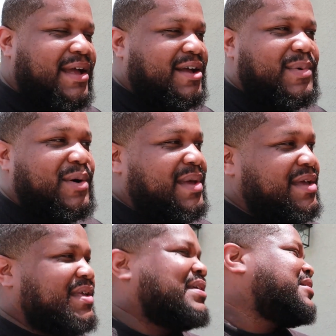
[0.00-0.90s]
Like, come on, man.
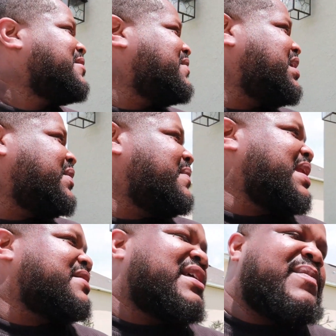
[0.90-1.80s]
Anyway, man,
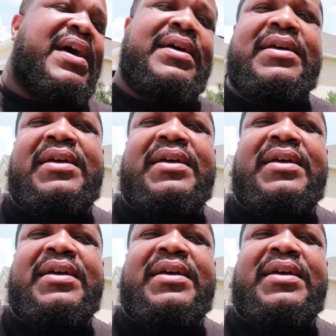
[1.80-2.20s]
that's it, man.